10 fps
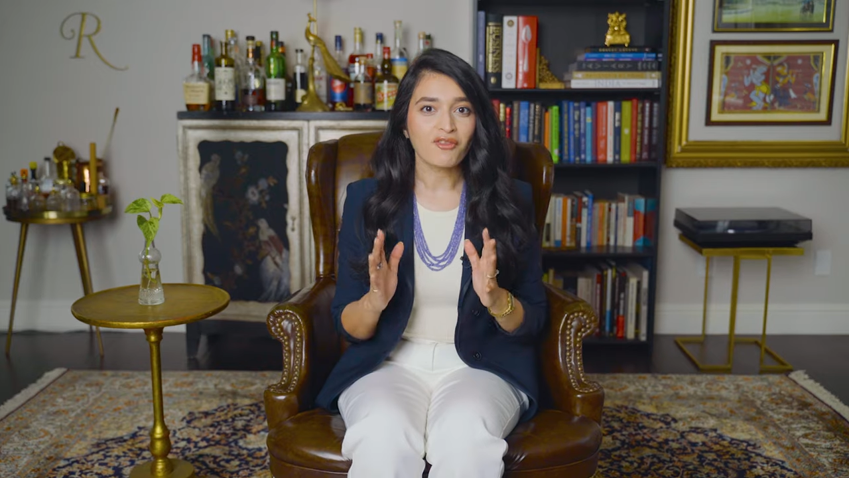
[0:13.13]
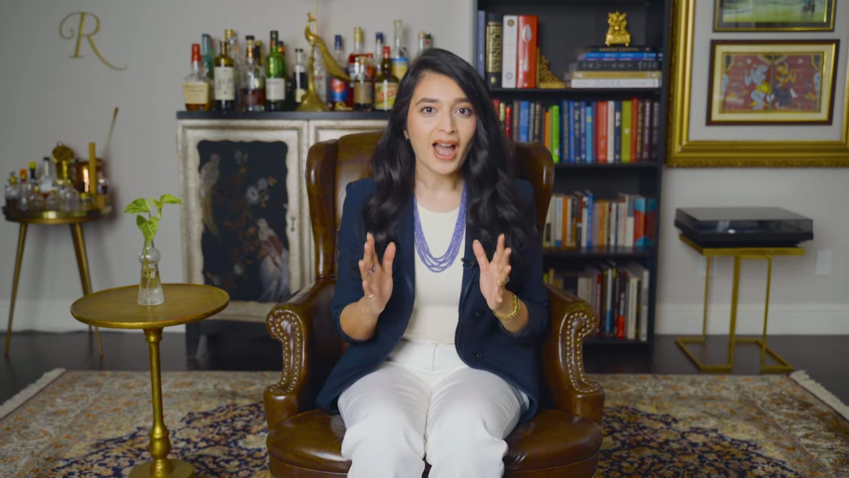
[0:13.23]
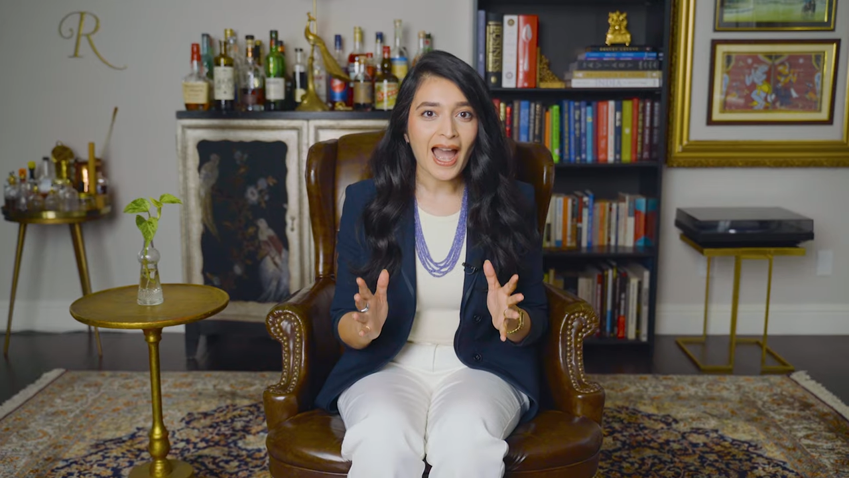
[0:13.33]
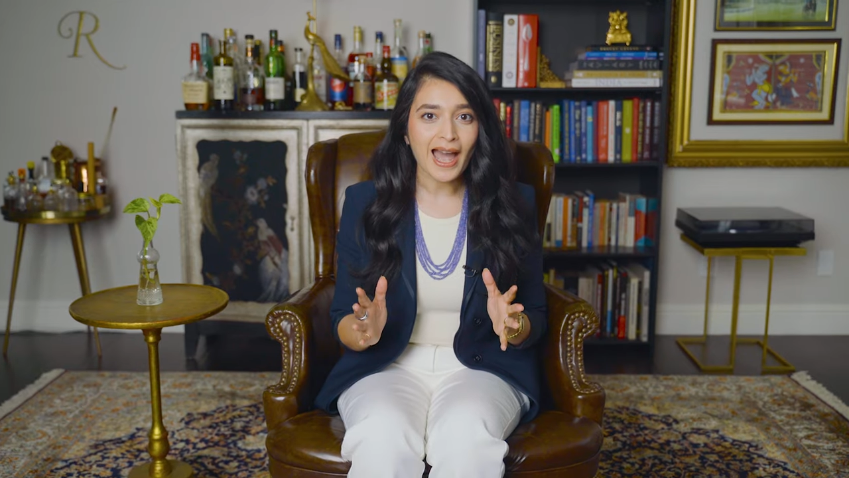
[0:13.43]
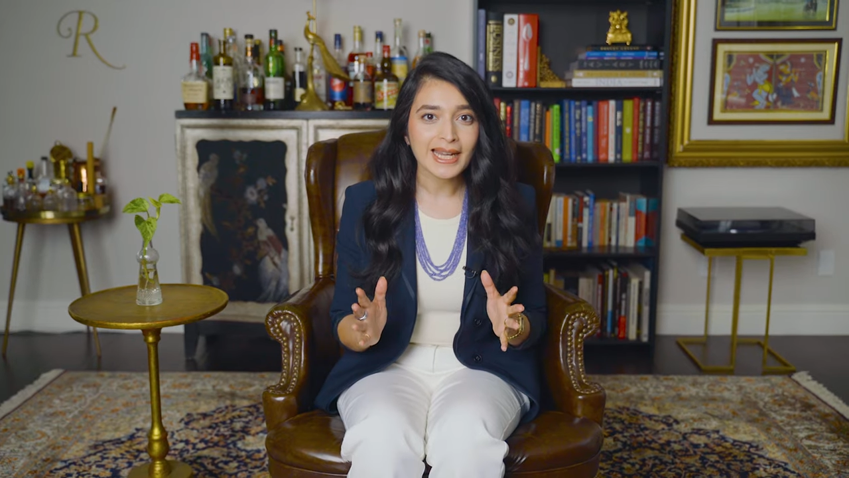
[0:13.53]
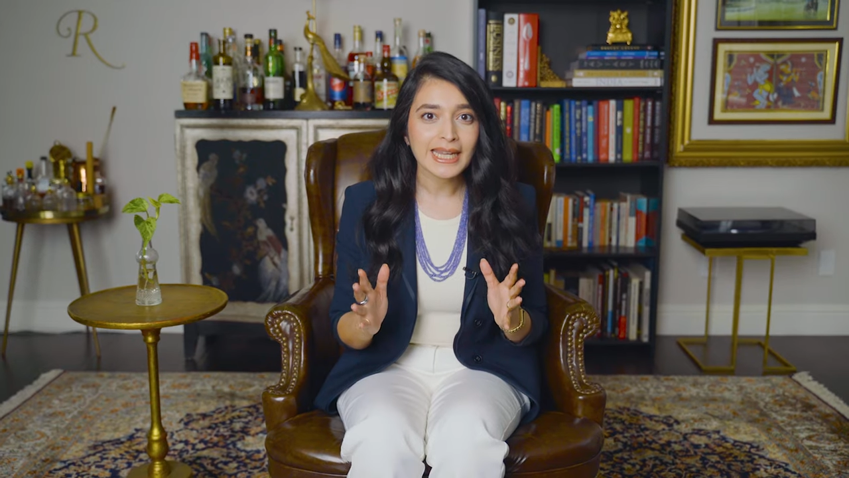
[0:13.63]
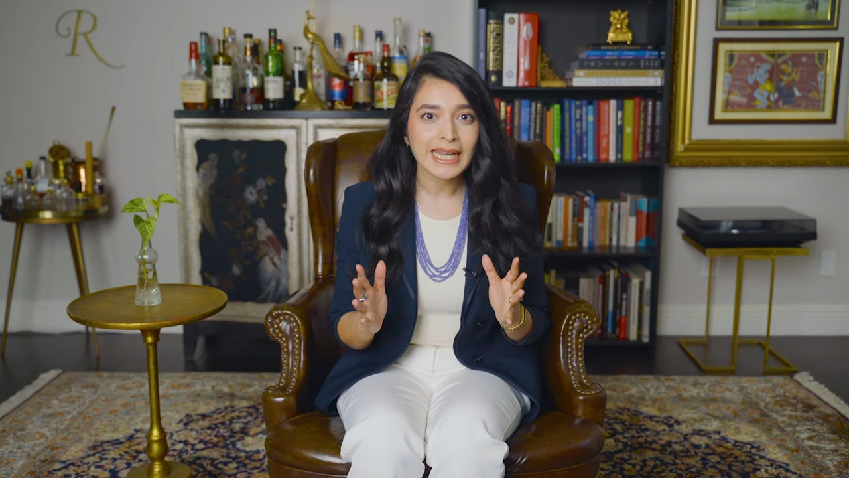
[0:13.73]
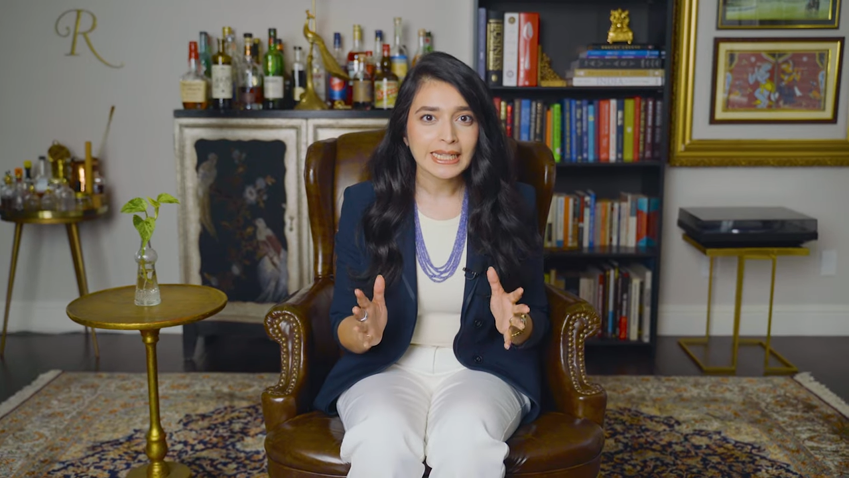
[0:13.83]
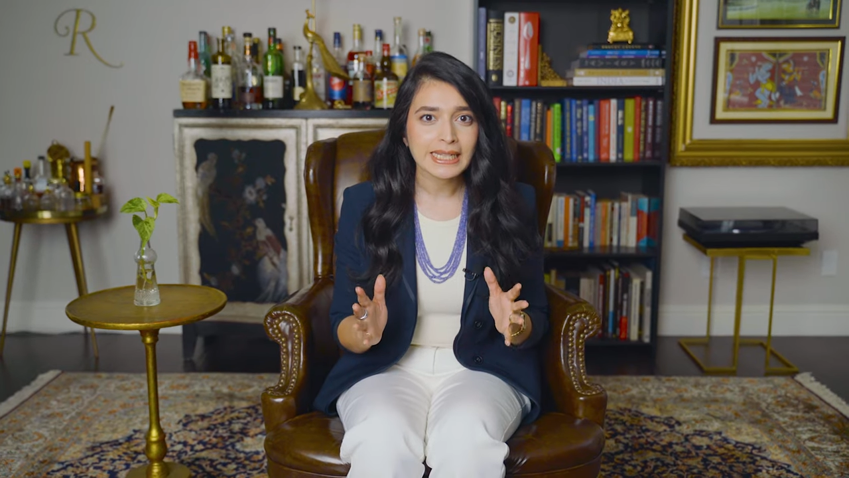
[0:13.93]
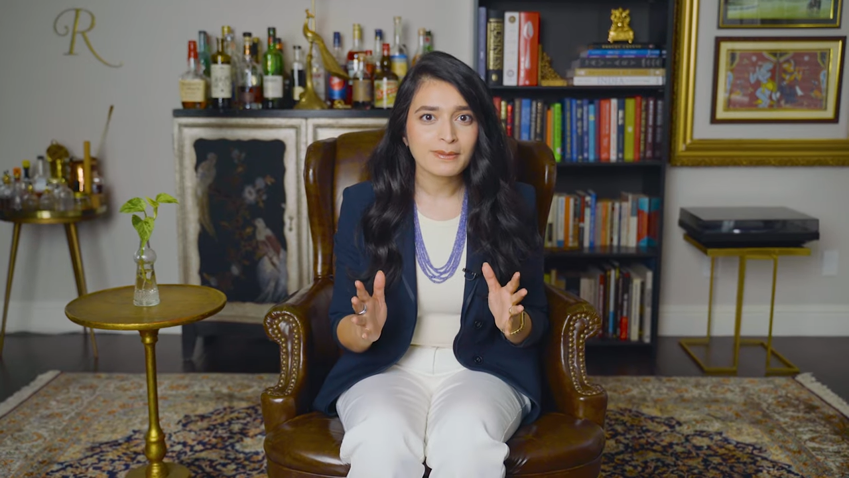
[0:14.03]
I've had
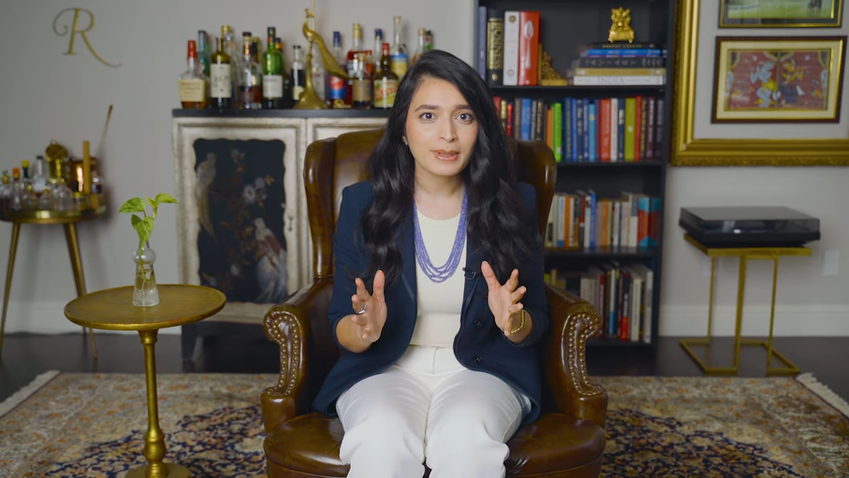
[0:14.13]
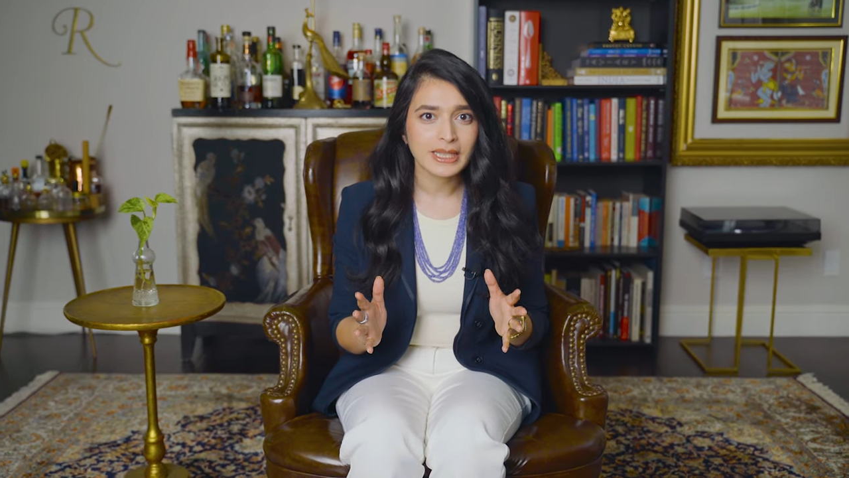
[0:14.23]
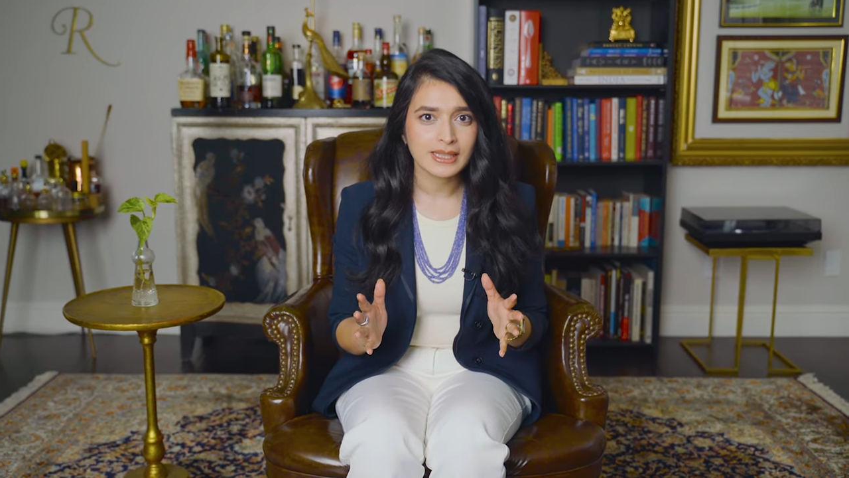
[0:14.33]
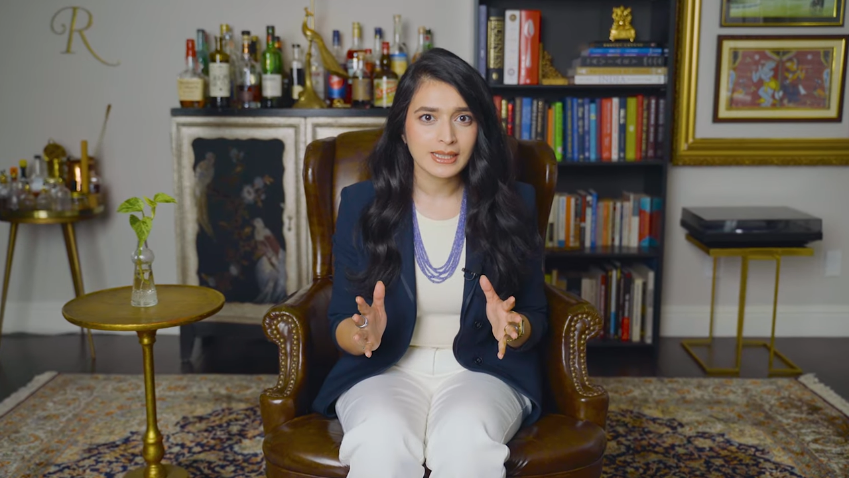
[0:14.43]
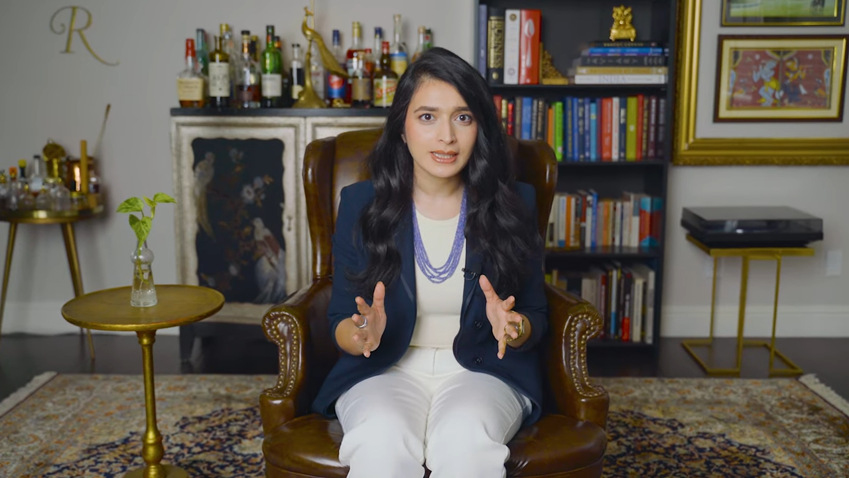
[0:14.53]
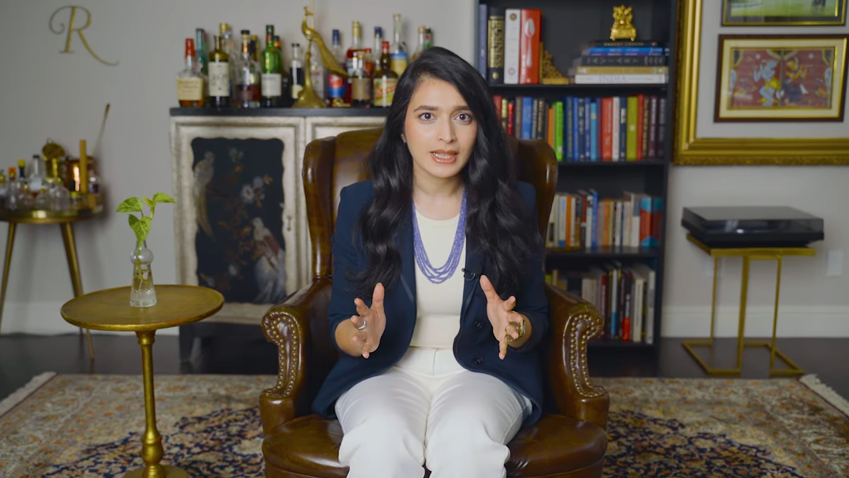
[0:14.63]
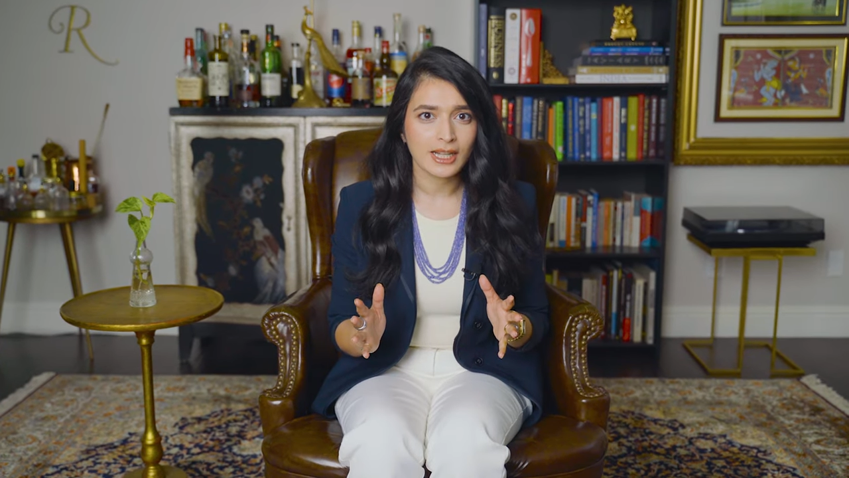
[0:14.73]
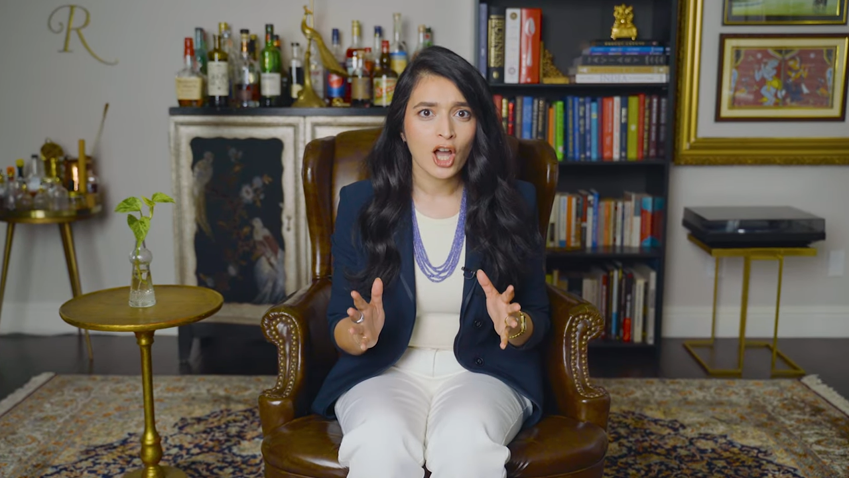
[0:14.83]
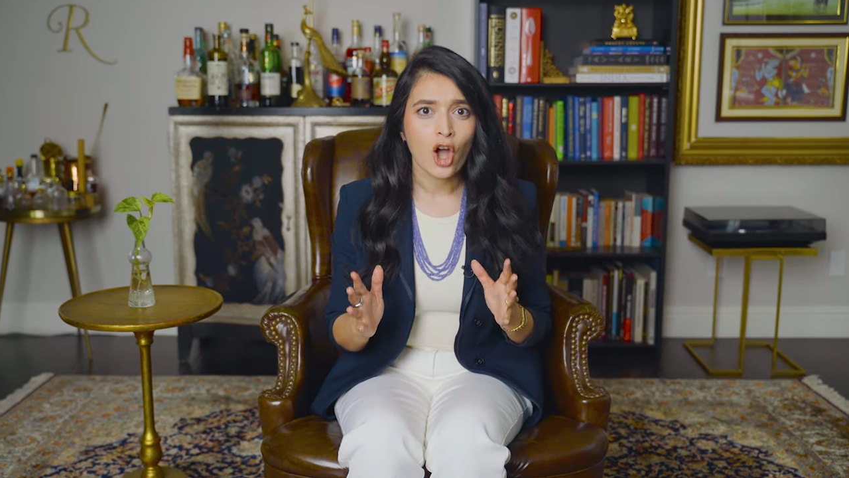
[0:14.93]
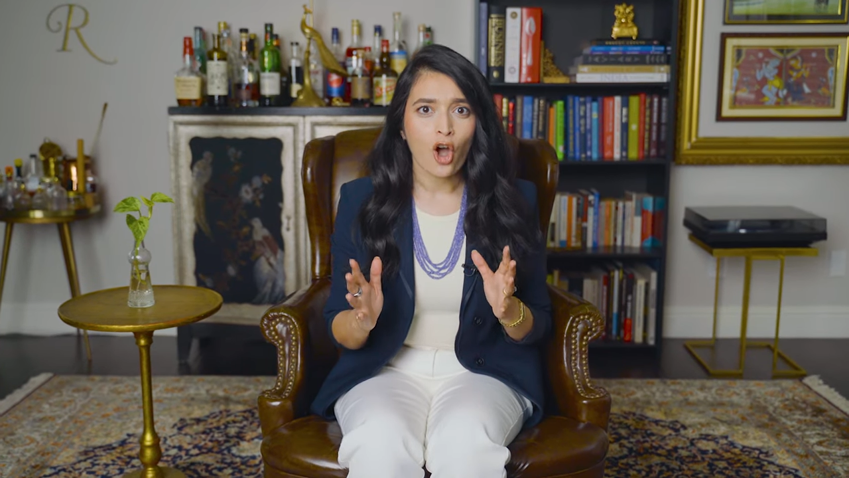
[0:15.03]
Indian pizza